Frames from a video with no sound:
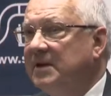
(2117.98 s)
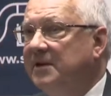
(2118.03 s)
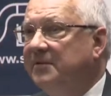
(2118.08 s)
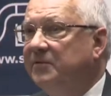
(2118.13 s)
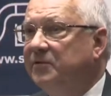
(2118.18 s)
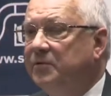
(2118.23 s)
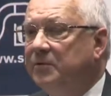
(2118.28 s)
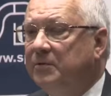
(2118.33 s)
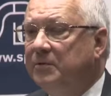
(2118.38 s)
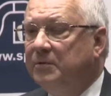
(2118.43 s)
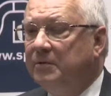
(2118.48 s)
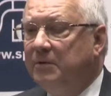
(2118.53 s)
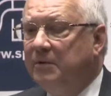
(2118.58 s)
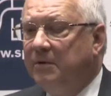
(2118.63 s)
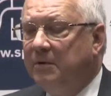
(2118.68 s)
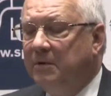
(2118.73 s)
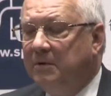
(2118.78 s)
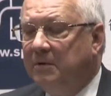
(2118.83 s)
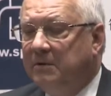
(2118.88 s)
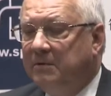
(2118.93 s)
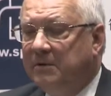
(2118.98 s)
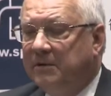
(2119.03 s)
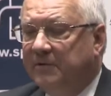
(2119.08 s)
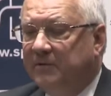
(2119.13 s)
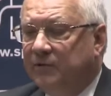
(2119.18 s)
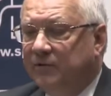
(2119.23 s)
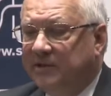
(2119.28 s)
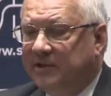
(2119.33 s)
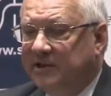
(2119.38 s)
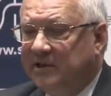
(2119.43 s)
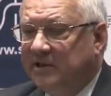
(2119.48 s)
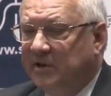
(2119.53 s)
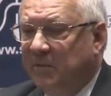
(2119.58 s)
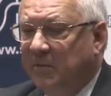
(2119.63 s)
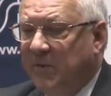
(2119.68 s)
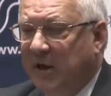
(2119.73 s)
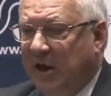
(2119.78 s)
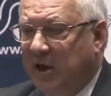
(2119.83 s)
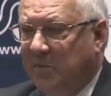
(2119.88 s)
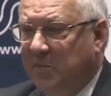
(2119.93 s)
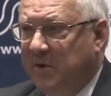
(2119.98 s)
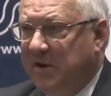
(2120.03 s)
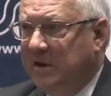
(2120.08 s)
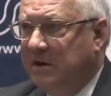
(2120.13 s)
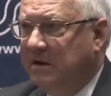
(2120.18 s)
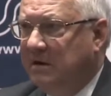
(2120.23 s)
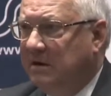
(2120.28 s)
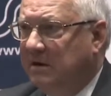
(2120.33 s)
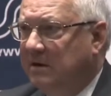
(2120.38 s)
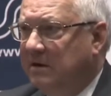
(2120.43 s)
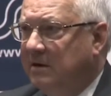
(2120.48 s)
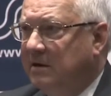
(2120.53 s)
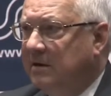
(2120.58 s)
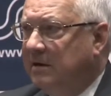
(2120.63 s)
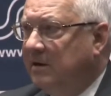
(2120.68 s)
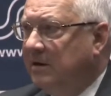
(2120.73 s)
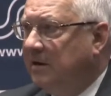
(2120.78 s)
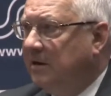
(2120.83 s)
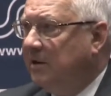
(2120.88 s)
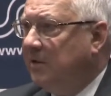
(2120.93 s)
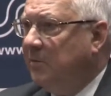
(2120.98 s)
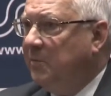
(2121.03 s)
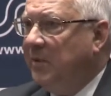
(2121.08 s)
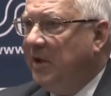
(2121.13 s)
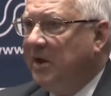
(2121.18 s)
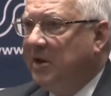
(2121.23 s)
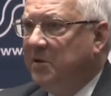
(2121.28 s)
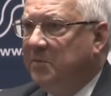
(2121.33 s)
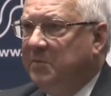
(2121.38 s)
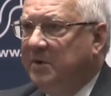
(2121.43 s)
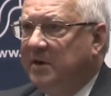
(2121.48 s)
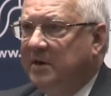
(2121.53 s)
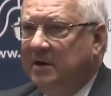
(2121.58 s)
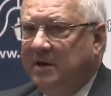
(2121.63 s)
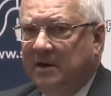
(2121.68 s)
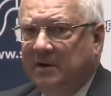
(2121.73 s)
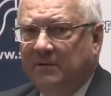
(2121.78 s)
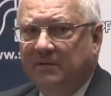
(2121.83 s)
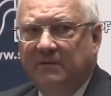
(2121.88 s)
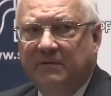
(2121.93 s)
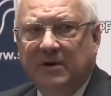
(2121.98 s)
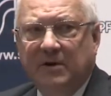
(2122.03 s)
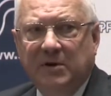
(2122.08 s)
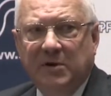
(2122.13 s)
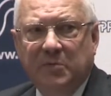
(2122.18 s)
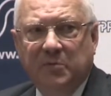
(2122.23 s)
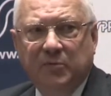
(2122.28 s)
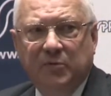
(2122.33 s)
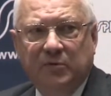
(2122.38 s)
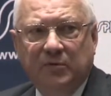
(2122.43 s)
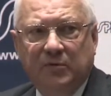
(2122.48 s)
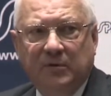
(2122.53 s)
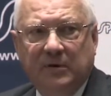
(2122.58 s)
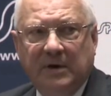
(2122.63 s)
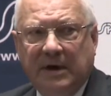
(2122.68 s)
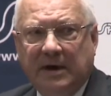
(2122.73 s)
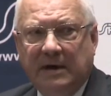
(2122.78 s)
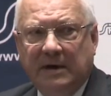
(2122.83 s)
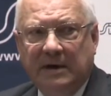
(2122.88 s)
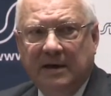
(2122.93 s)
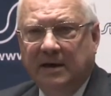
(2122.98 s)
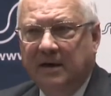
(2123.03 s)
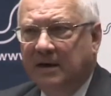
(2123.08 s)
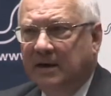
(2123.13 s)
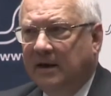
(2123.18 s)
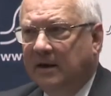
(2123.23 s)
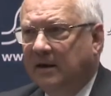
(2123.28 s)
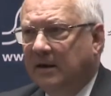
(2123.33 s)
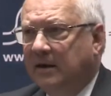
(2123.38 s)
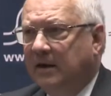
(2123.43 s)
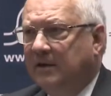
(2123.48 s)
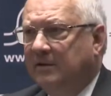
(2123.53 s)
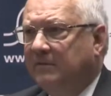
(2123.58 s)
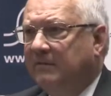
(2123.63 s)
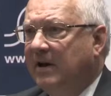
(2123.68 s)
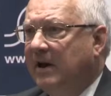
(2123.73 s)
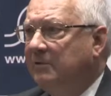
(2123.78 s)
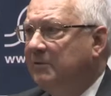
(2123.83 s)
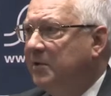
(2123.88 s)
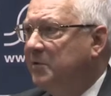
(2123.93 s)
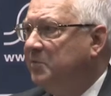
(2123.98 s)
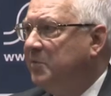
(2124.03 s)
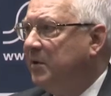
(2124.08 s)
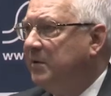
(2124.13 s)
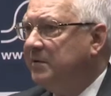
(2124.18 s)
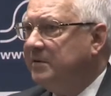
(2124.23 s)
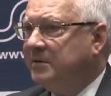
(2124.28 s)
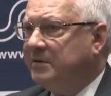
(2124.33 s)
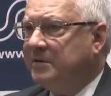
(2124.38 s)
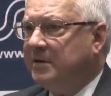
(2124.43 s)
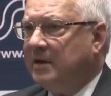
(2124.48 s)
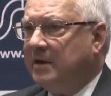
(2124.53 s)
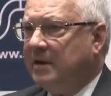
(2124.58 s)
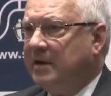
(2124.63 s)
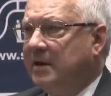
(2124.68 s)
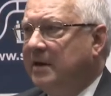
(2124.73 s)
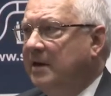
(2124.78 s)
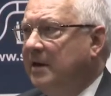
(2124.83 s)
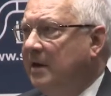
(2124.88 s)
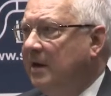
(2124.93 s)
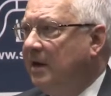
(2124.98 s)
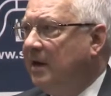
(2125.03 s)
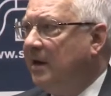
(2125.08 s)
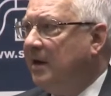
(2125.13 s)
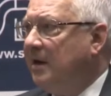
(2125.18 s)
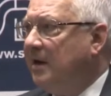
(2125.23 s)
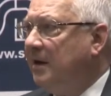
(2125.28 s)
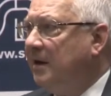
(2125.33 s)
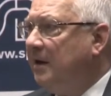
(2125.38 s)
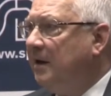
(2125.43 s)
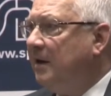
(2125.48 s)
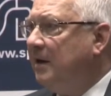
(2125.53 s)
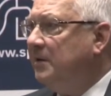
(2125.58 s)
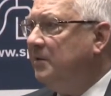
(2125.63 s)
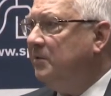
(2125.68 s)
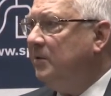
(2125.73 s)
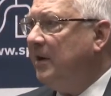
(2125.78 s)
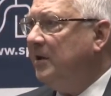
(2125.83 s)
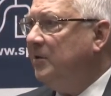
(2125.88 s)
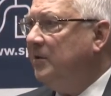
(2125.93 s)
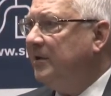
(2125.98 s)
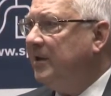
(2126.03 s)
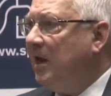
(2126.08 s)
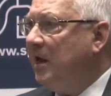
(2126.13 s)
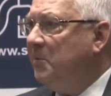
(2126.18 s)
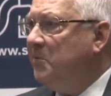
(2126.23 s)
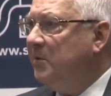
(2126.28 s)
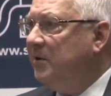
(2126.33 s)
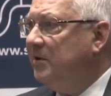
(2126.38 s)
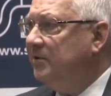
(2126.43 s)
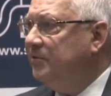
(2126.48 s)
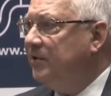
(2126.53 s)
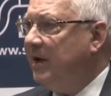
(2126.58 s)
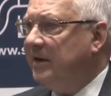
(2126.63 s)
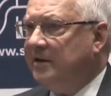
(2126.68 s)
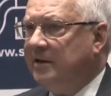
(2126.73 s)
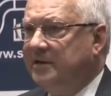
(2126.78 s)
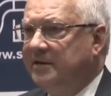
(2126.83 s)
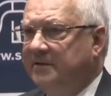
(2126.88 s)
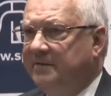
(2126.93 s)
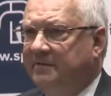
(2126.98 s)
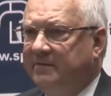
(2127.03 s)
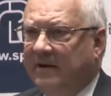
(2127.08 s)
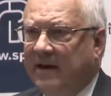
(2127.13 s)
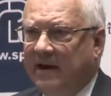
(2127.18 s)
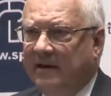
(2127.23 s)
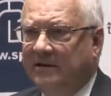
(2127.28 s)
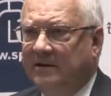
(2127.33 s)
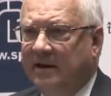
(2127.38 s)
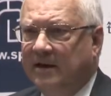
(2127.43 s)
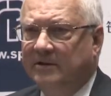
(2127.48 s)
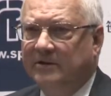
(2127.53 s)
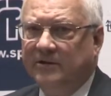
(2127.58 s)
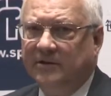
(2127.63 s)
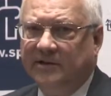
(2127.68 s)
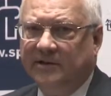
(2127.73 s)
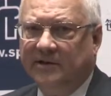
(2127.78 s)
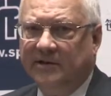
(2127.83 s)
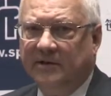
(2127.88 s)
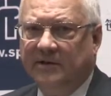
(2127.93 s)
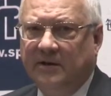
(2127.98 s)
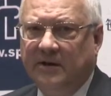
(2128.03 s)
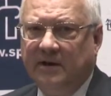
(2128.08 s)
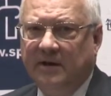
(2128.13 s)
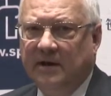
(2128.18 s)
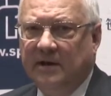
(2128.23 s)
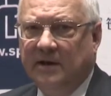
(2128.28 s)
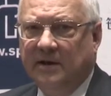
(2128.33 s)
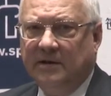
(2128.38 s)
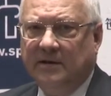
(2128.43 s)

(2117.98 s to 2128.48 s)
If you see a baby in a very poor environment, and you are not able to identify that it's the